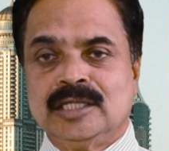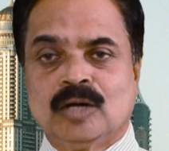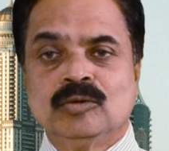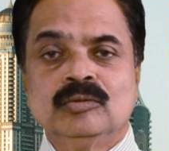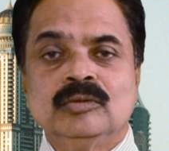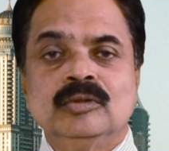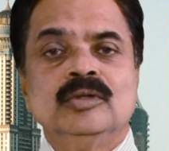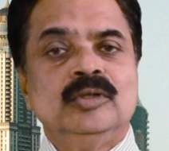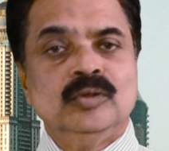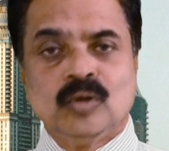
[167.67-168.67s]
now
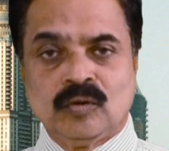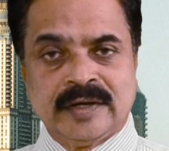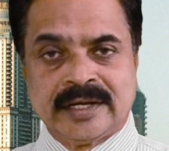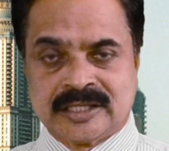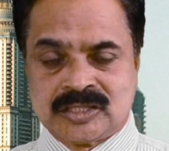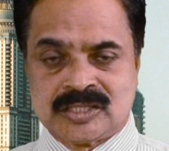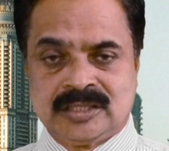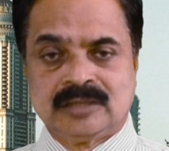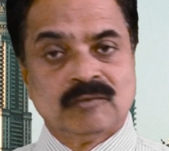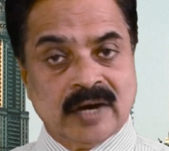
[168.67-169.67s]
nowhere
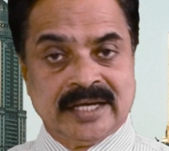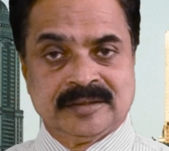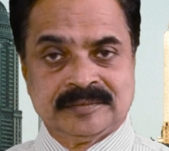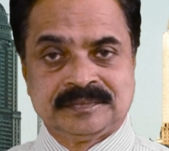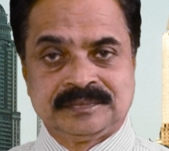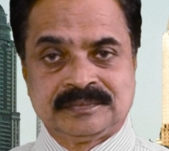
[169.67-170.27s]
existing. Why?